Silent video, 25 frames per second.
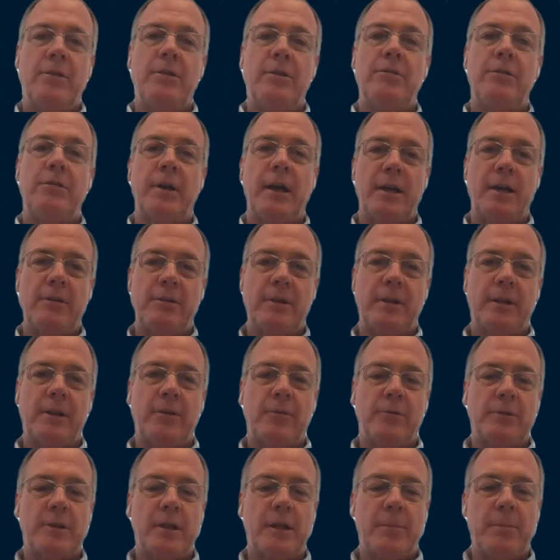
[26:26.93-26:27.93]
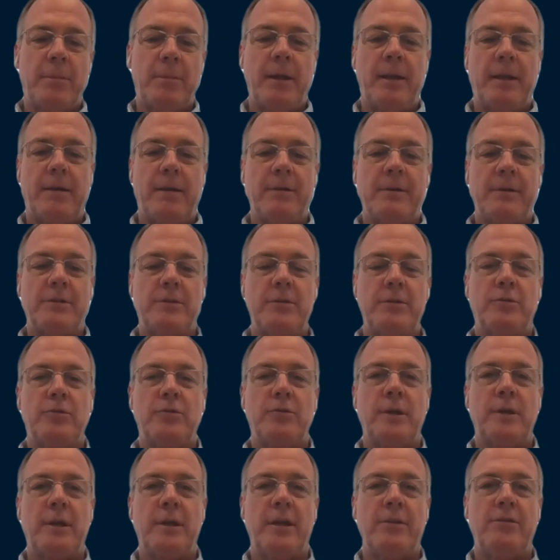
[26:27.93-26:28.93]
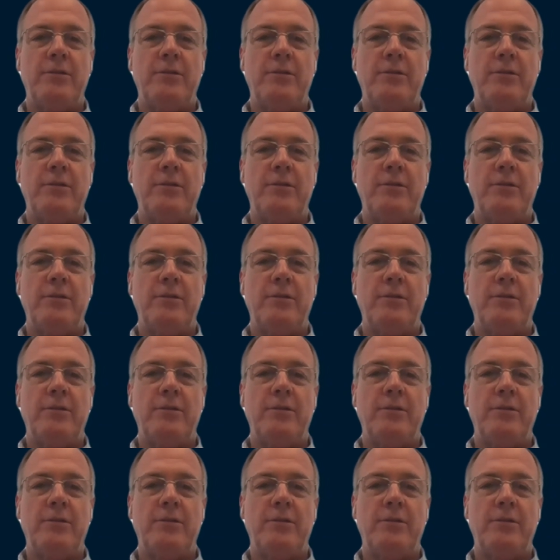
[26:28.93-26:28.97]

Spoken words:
6.5 to 9.5,